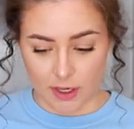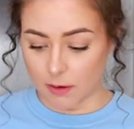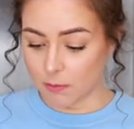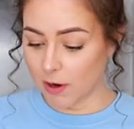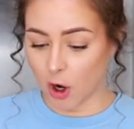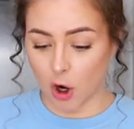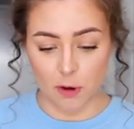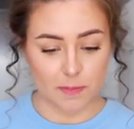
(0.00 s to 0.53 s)

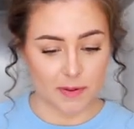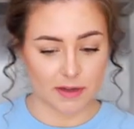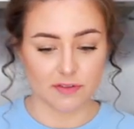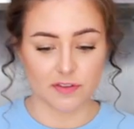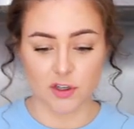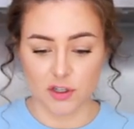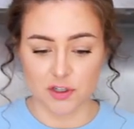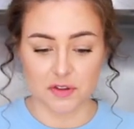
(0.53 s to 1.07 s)
We're hoping
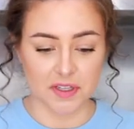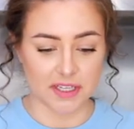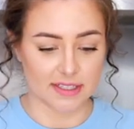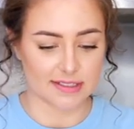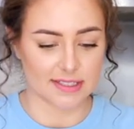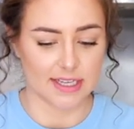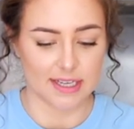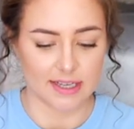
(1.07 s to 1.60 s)
for good
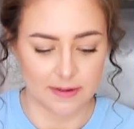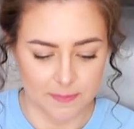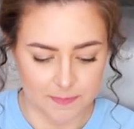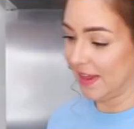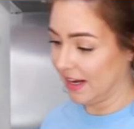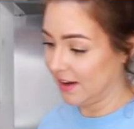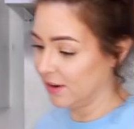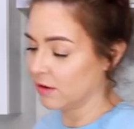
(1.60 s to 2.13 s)
things here.
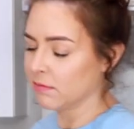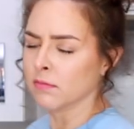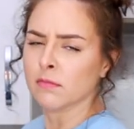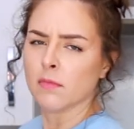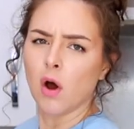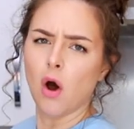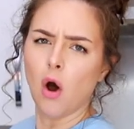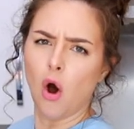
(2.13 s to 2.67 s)
They look,
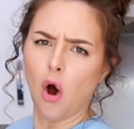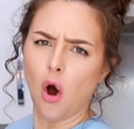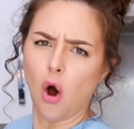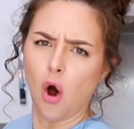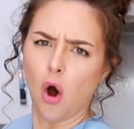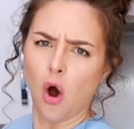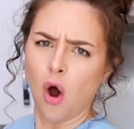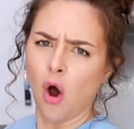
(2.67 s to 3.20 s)

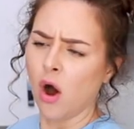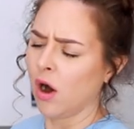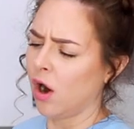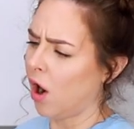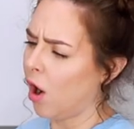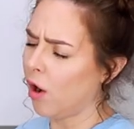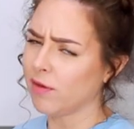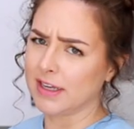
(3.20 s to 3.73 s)
oh,
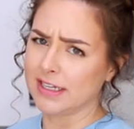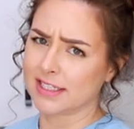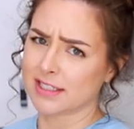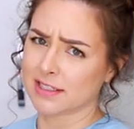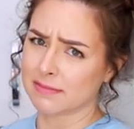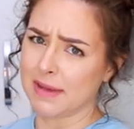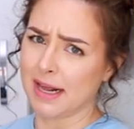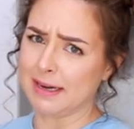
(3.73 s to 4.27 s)
oh, they
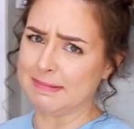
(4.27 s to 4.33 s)
smell